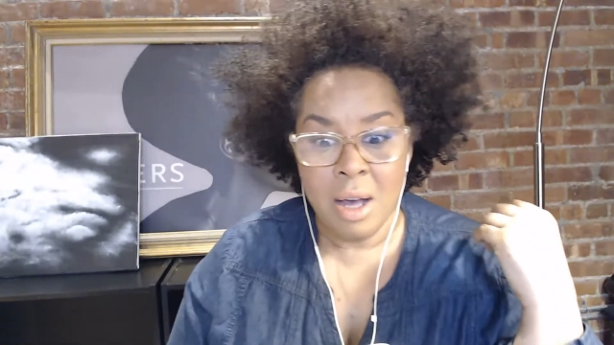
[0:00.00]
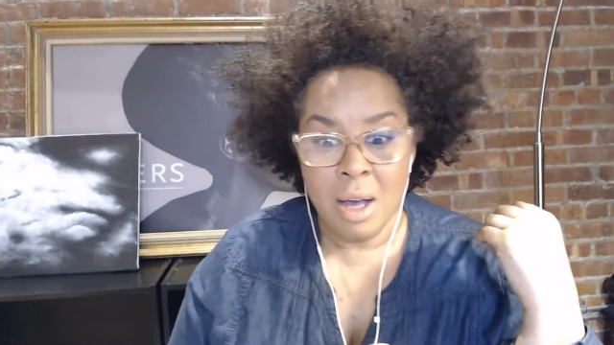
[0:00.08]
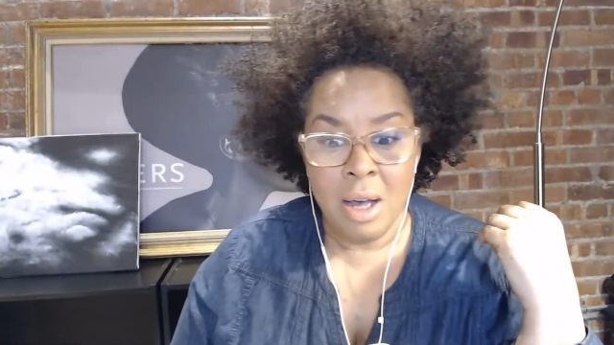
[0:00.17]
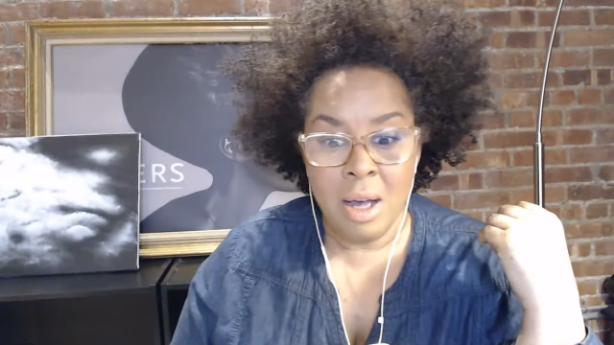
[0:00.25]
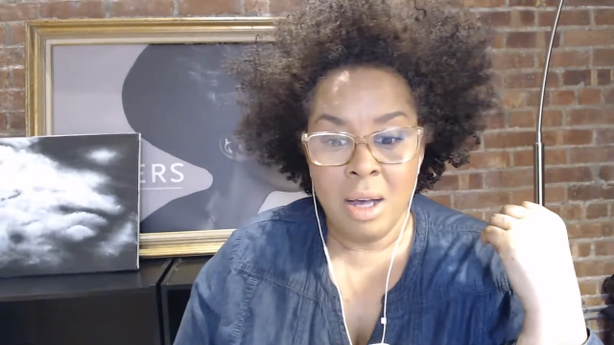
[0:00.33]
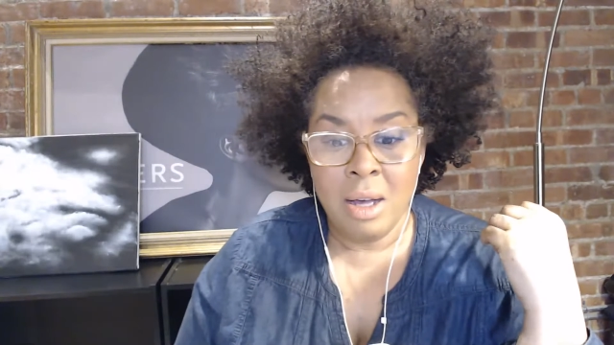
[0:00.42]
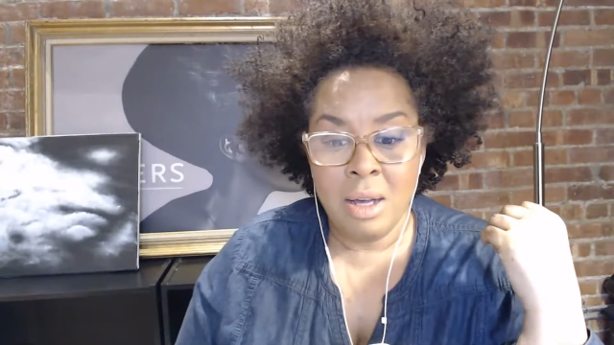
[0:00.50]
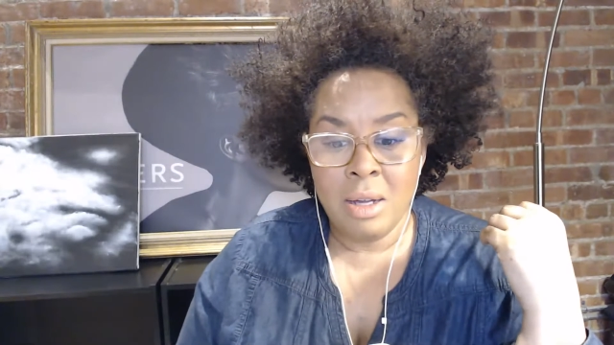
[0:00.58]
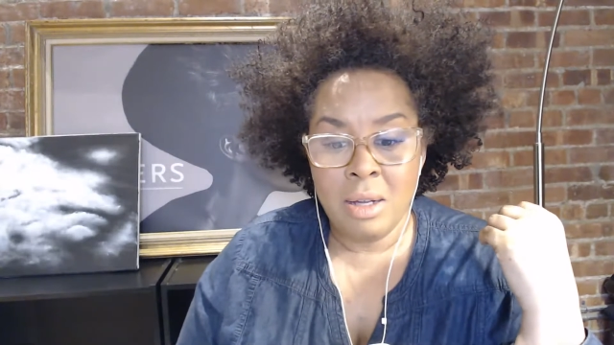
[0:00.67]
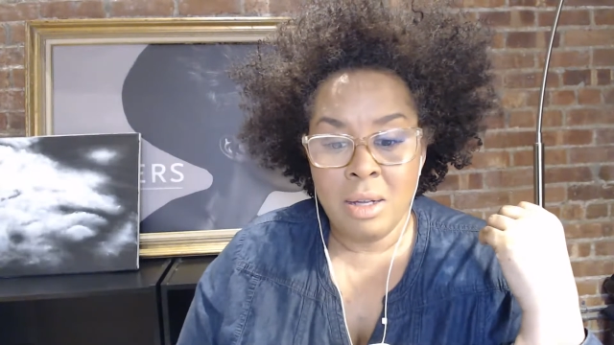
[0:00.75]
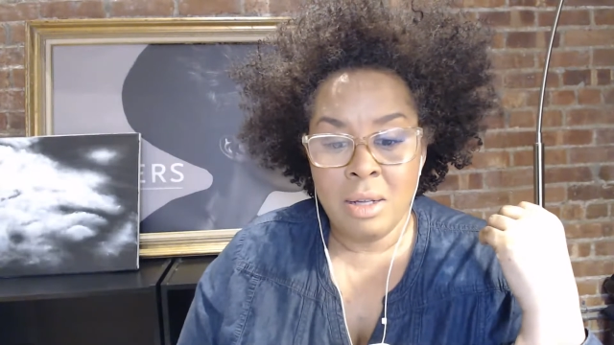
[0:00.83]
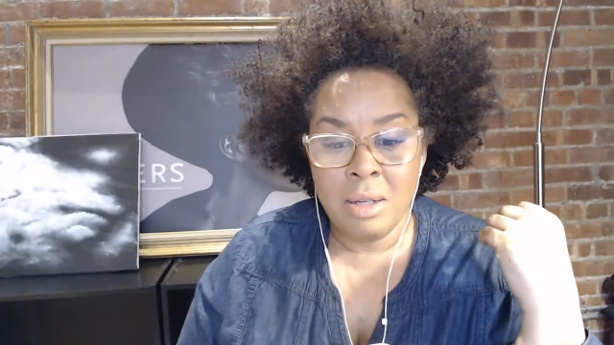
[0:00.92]

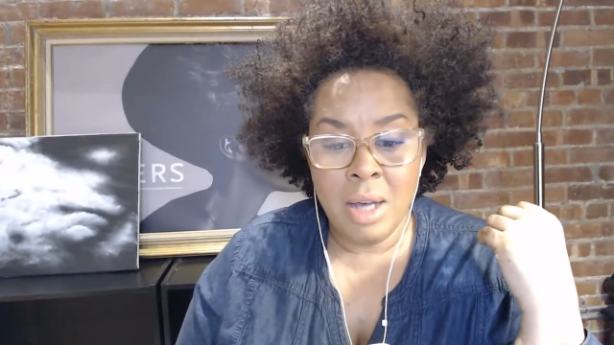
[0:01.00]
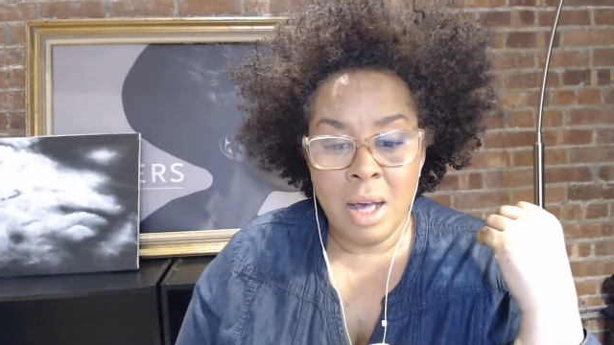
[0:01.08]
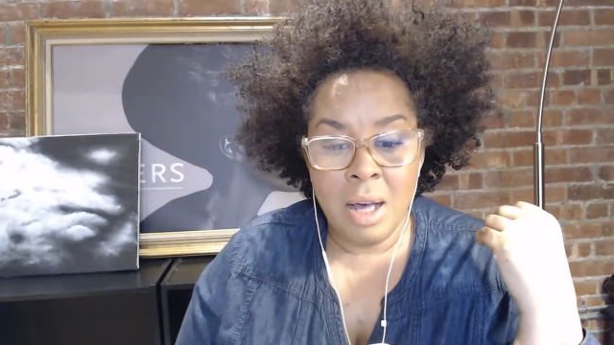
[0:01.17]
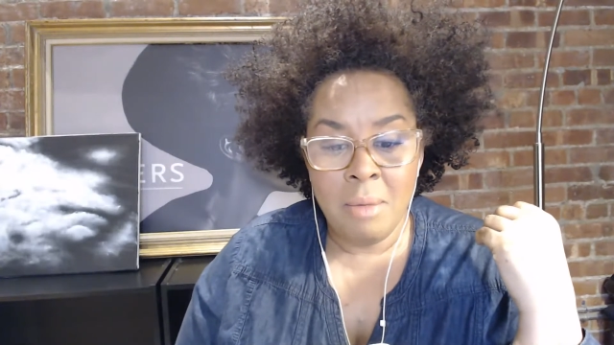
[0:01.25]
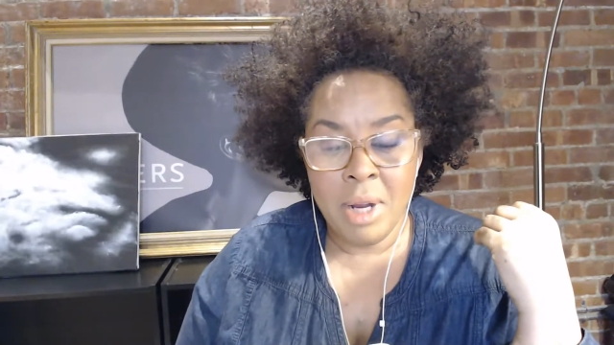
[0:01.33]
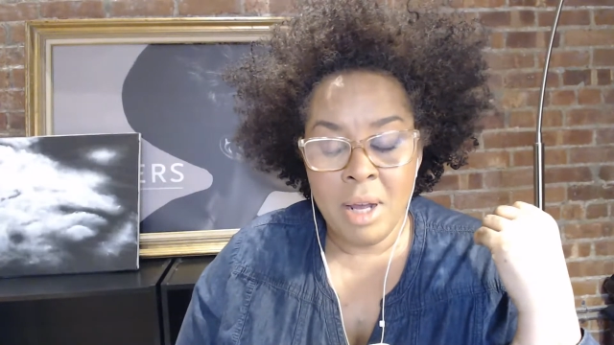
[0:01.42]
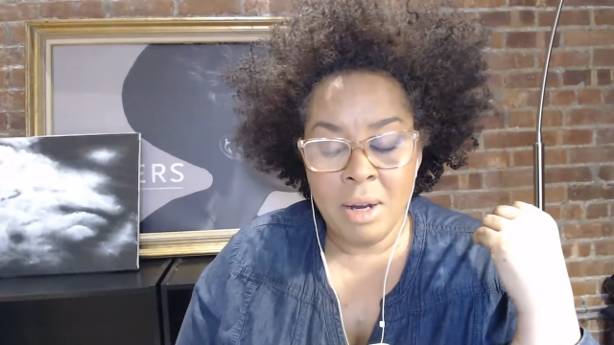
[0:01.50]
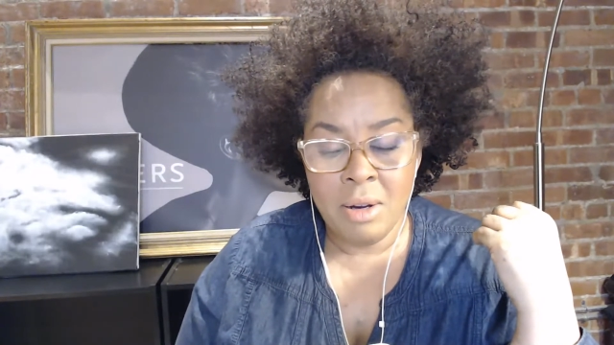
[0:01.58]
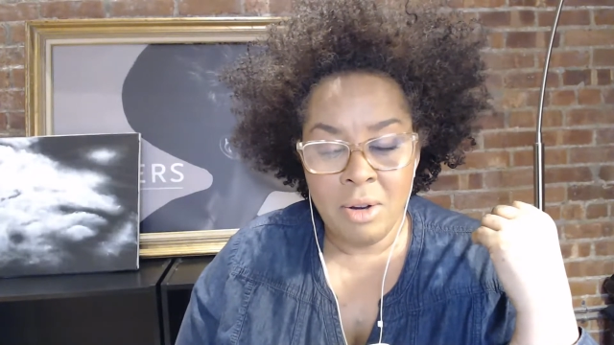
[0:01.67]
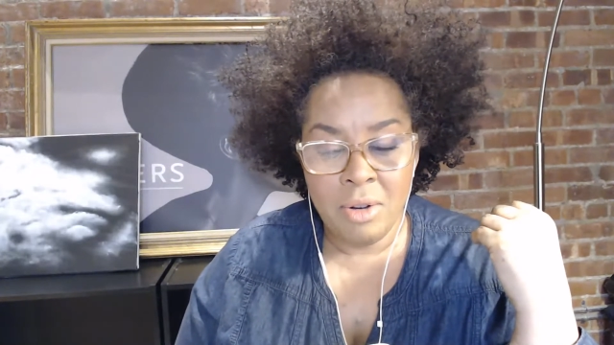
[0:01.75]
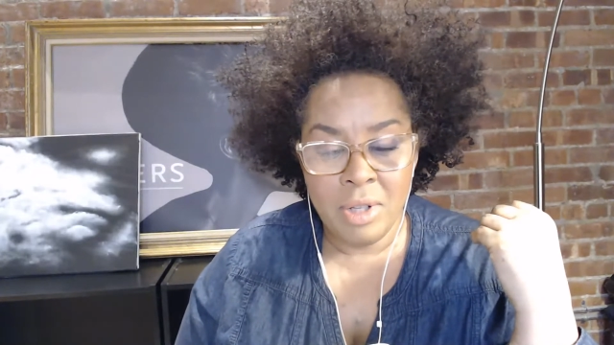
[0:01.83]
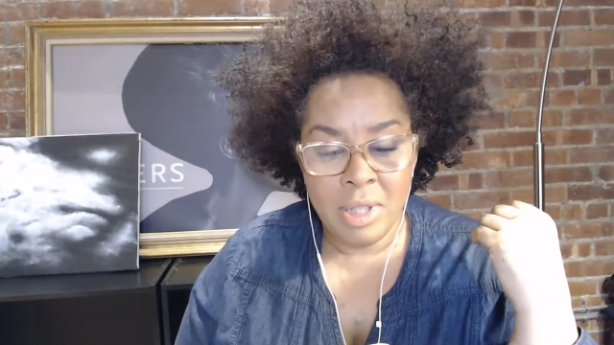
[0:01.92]
Oh God, but I don't
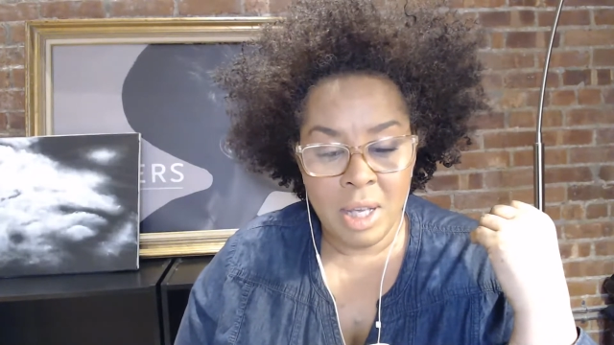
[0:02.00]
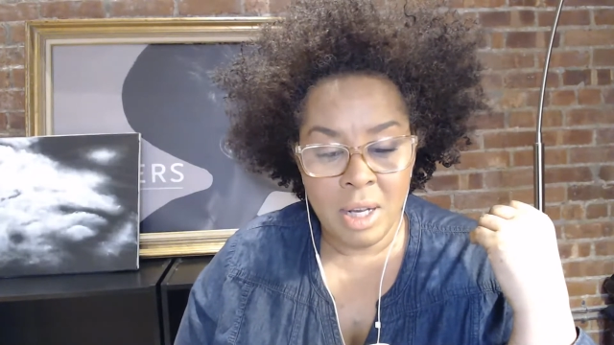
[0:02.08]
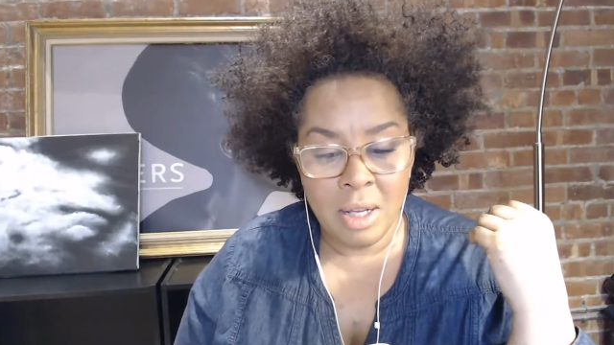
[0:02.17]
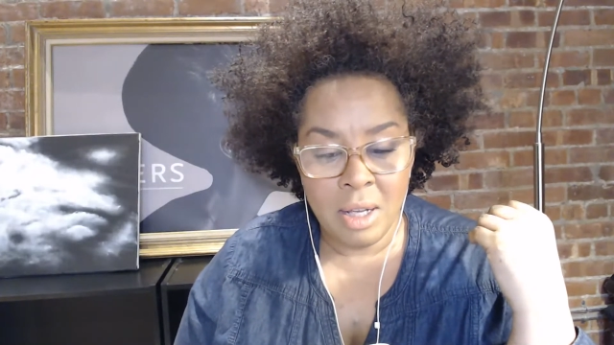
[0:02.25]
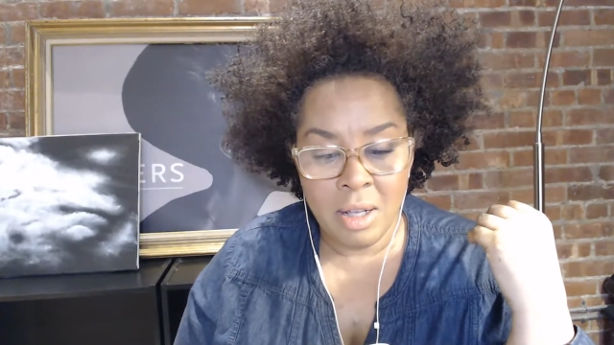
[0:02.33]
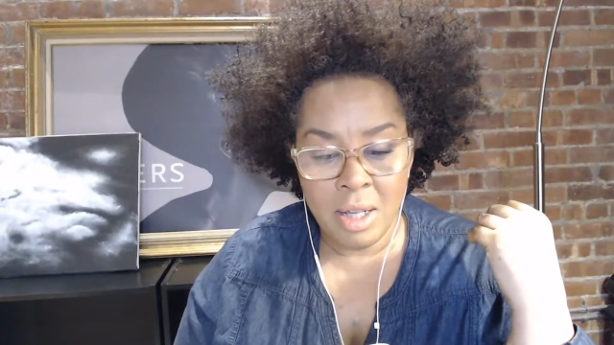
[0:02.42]
understand it.